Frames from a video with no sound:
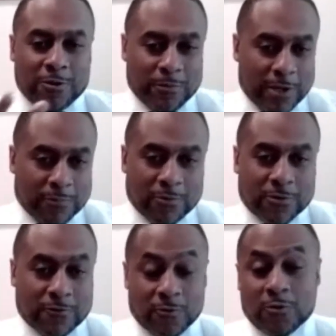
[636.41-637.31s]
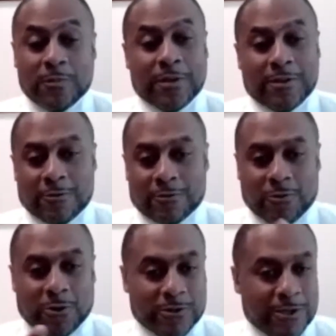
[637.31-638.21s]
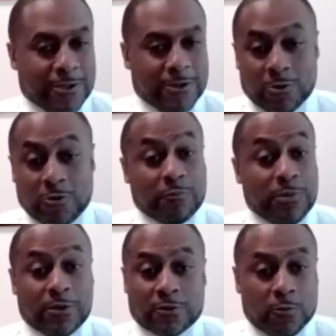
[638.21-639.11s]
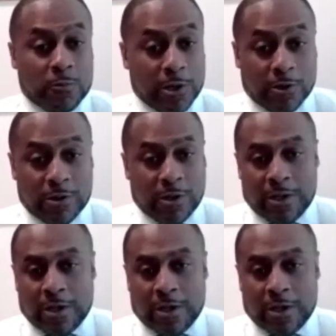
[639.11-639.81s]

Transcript: a Black person in the room and they were so articulate and you speak so well,